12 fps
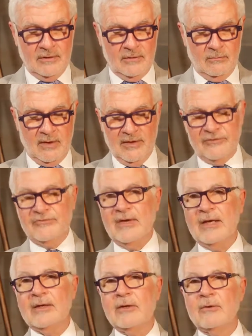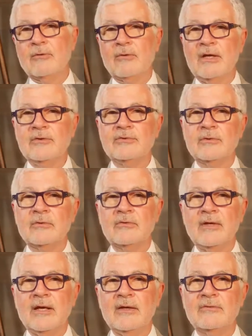Well, Ezekiel Creature,
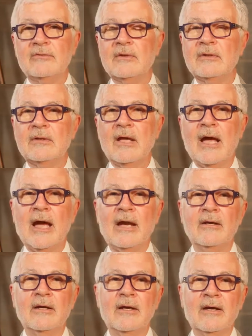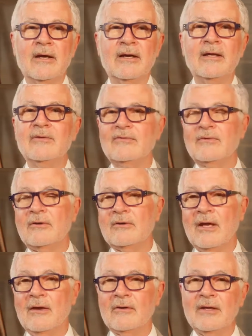thanks a lot.
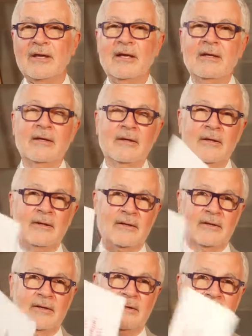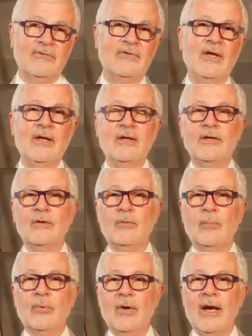Incidentally, Ezekiel
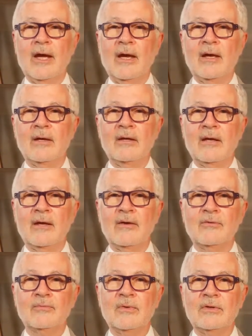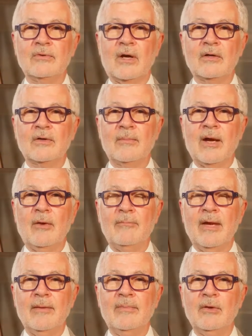bread, as we talked about,
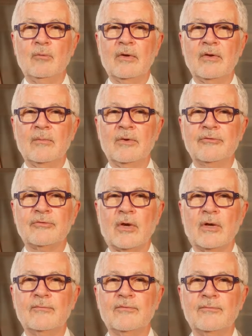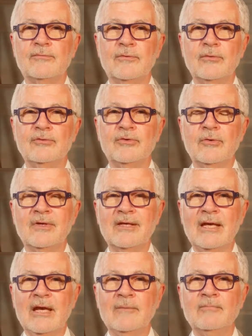may be one of the most harmful foods you can
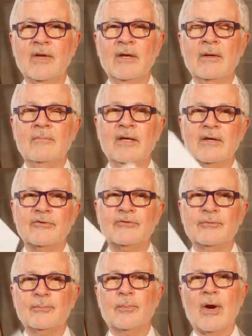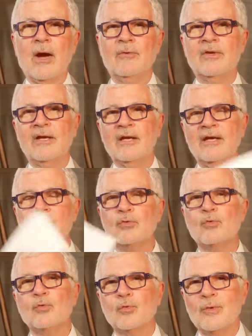eat because sprouting
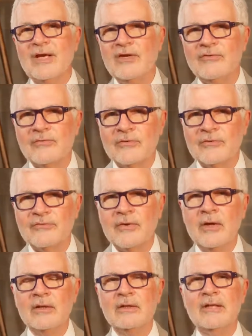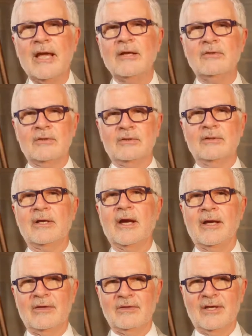increases lectin
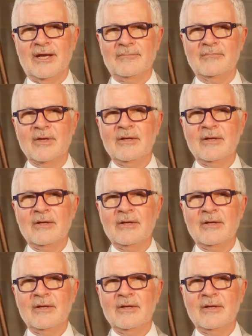content.